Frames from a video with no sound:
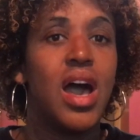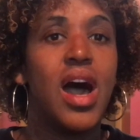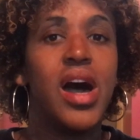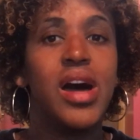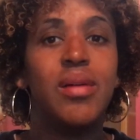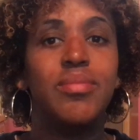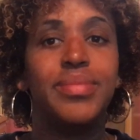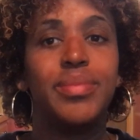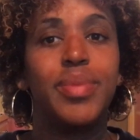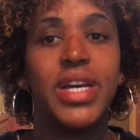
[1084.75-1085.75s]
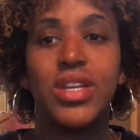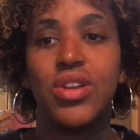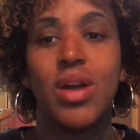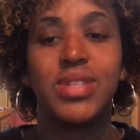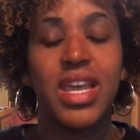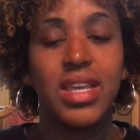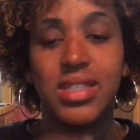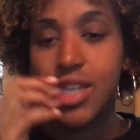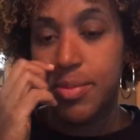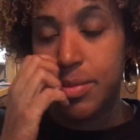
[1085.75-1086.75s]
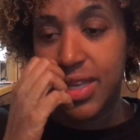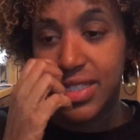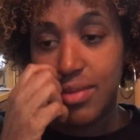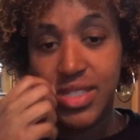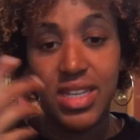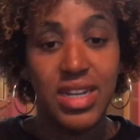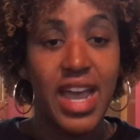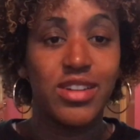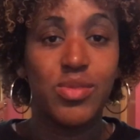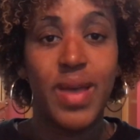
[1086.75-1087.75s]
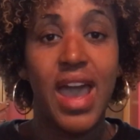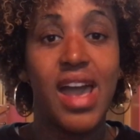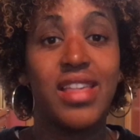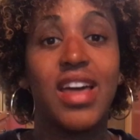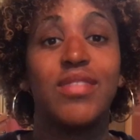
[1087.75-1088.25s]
But you know, I'm taking supplements. I'm seeing a naturopath.